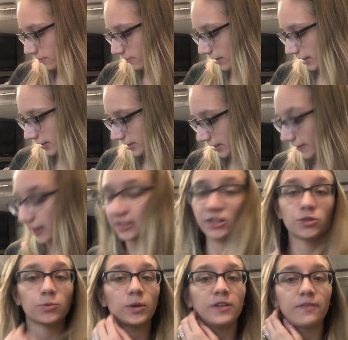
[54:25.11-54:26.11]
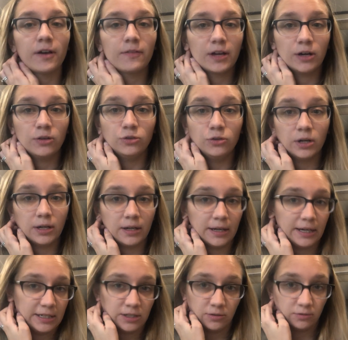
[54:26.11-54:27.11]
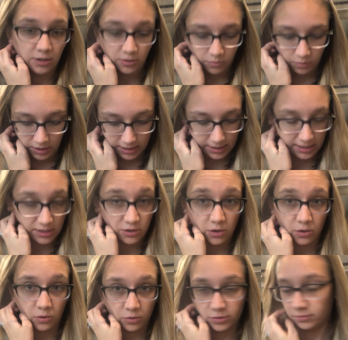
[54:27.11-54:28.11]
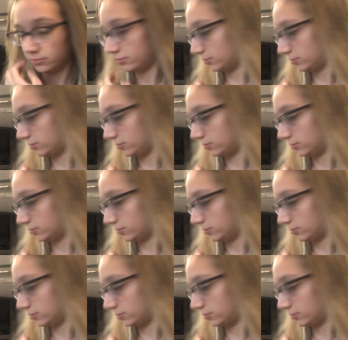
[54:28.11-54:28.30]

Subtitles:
but, and that's on 25 count Lugana. I don't know what it's called.